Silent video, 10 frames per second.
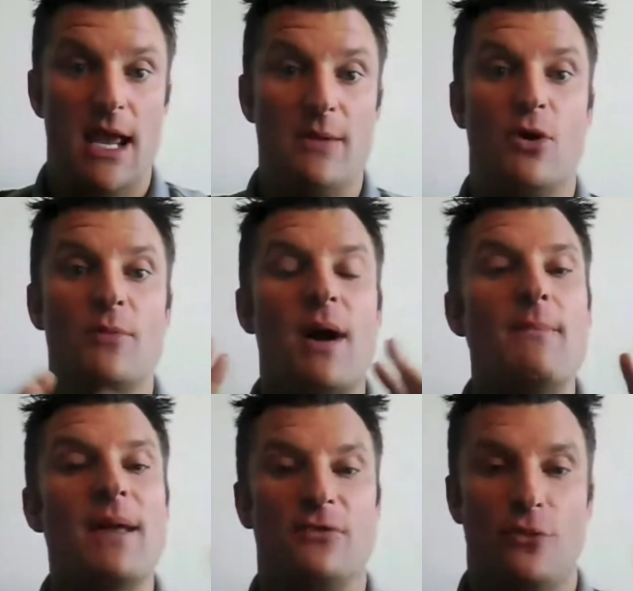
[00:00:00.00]
And one of my
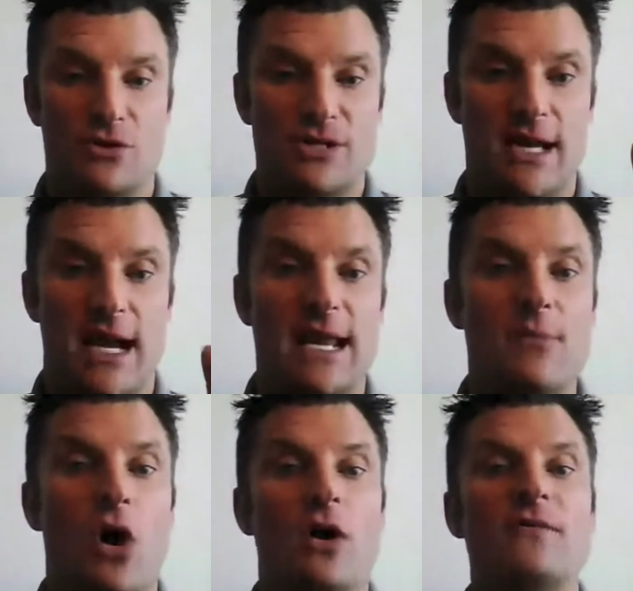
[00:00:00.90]
mentors, a guy
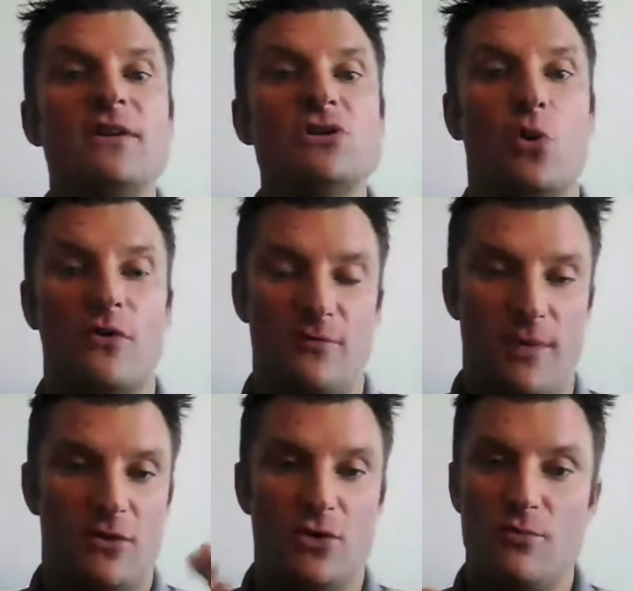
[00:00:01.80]
named Harvey
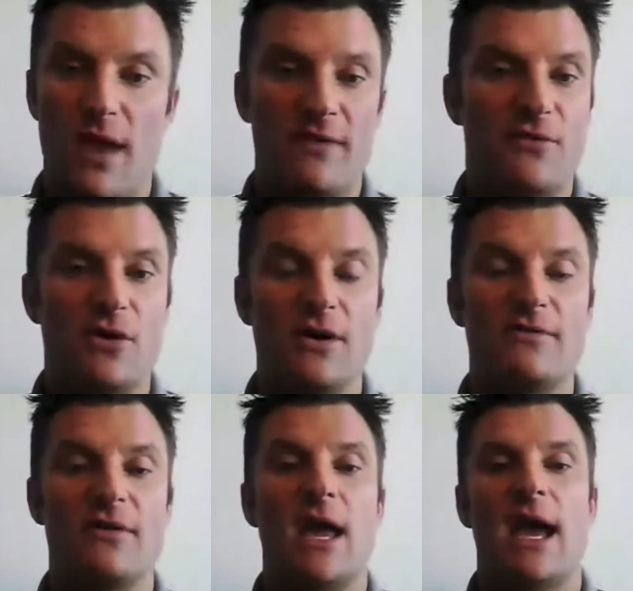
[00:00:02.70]
Dorfman, who you may have heard
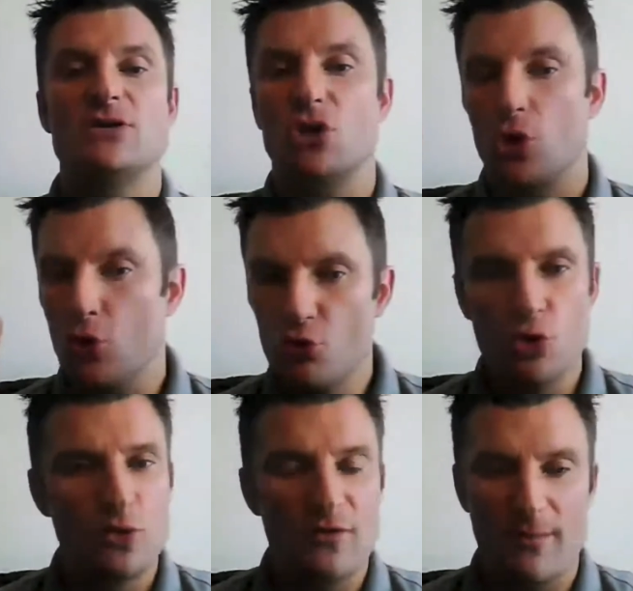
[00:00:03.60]
of as a
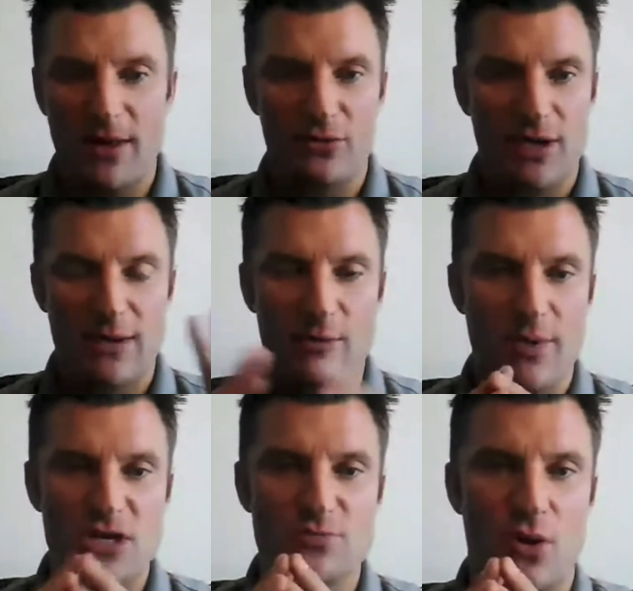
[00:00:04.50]
guru of the mental game of
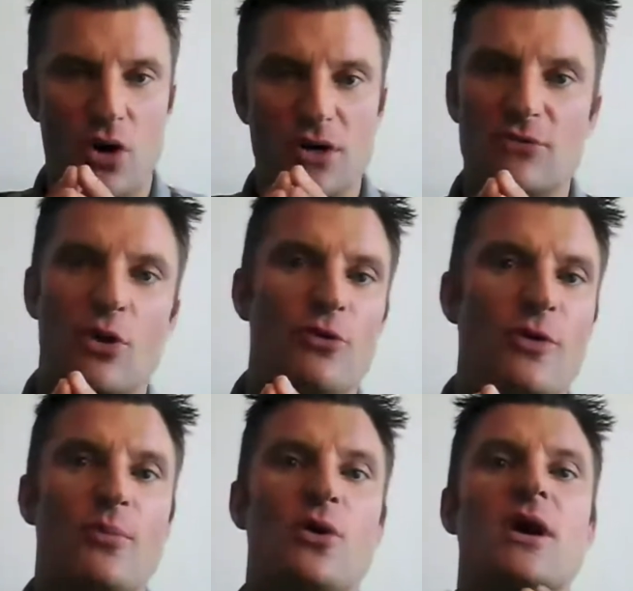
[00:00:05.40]
baseball, he wrote the
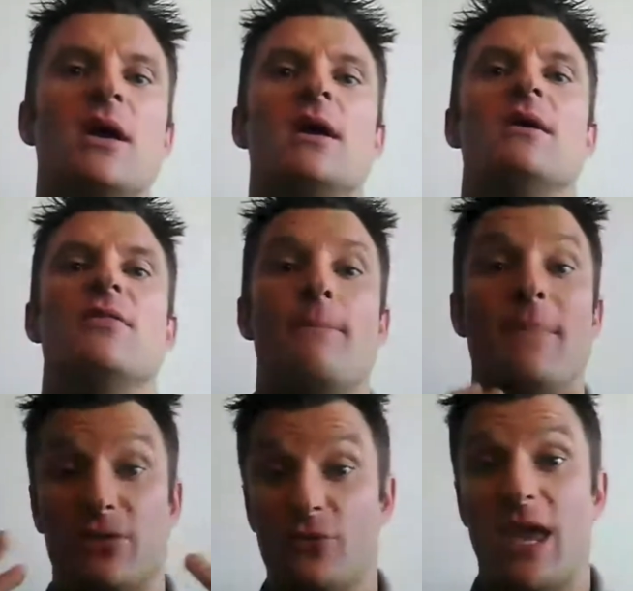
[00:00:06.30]
book, The
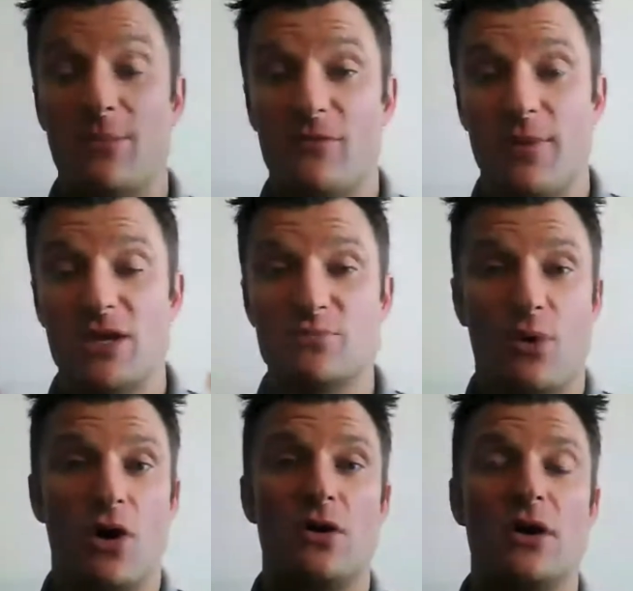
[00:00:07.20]
Mental Game of
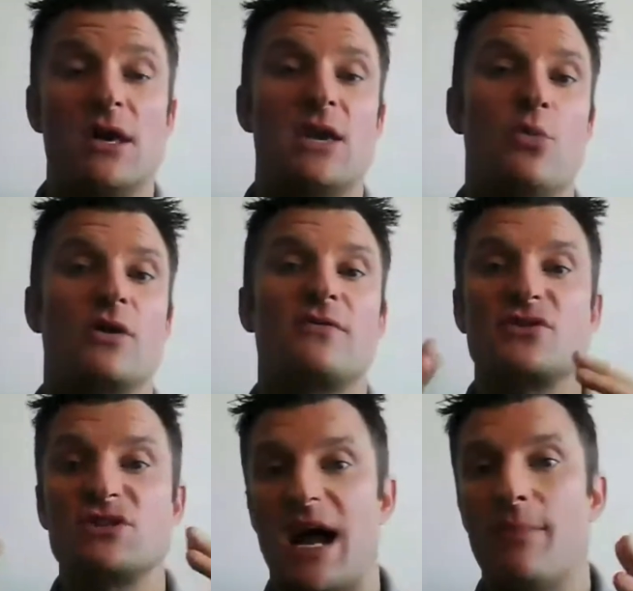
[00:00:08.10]
Baseball. He worked for
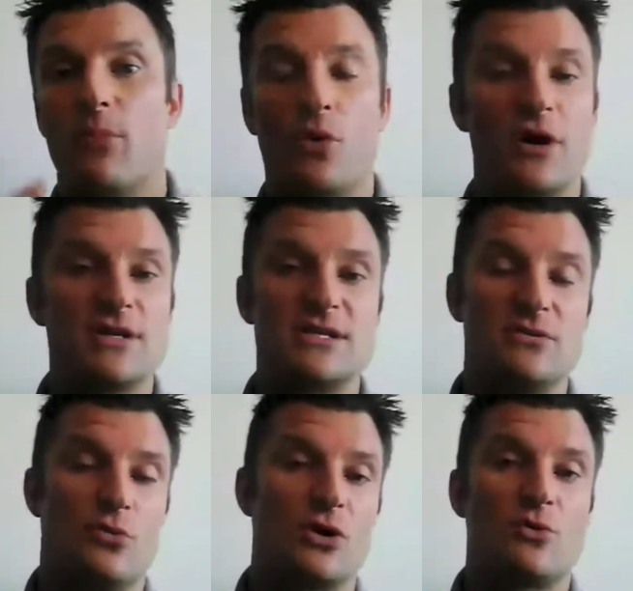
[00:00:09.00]
Scott Boras
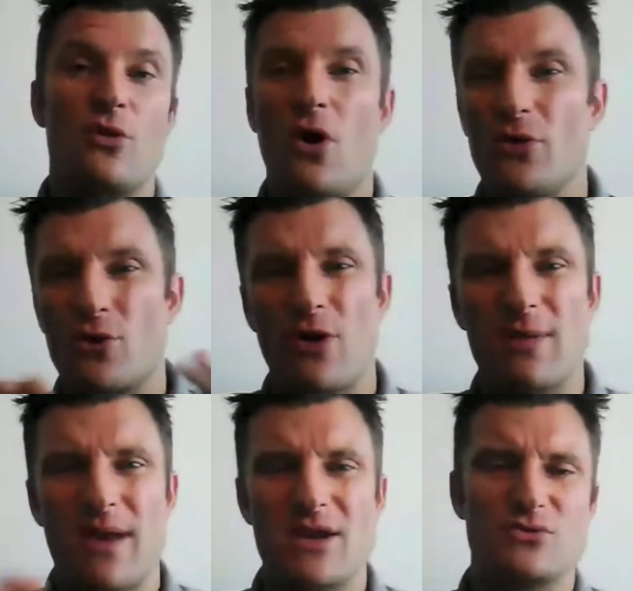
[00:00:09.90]
and worked with all the
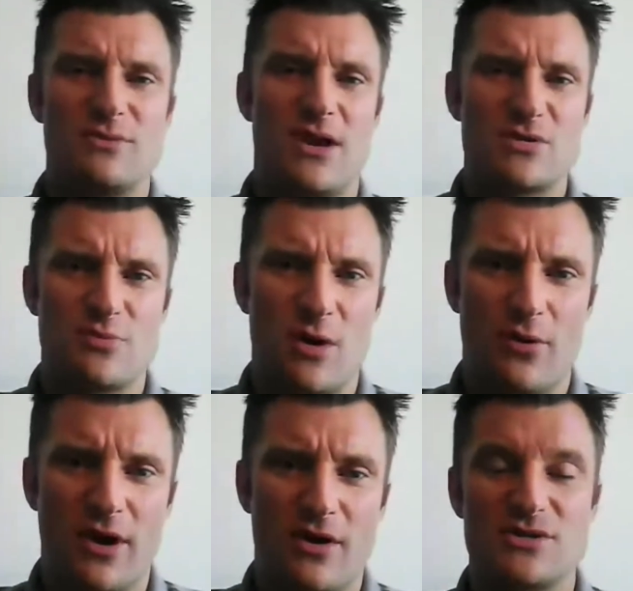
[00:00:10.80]
great Major League Baseball
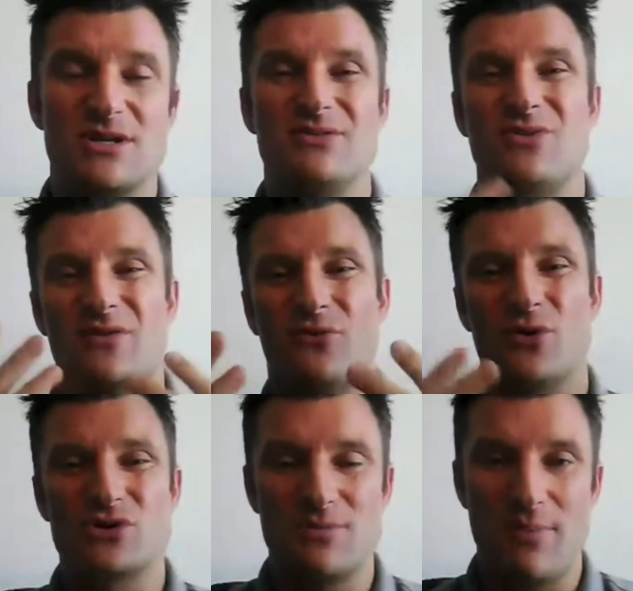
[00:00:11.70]
players, and he
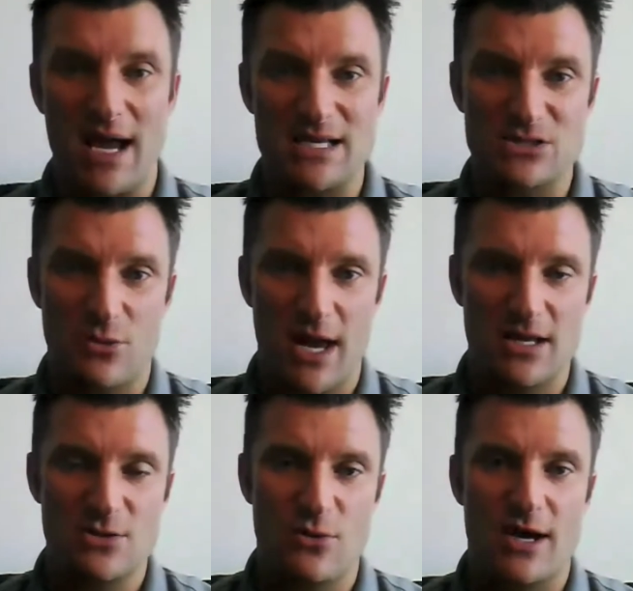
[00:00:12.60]
unfortunately passed
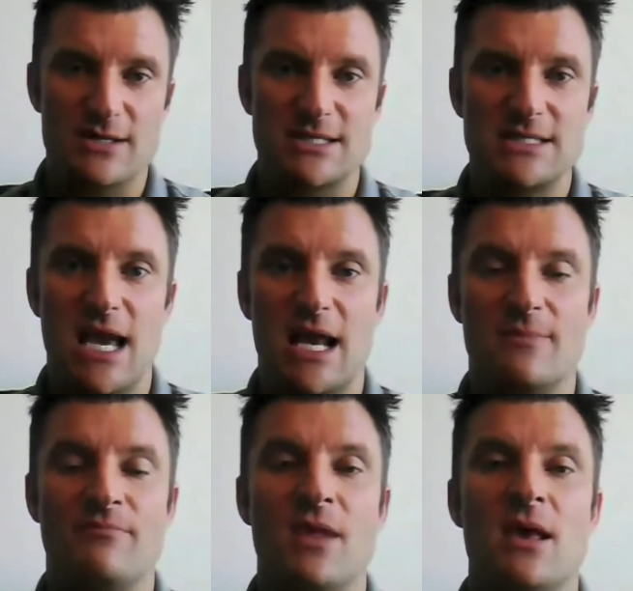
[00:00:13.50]
away in 2010.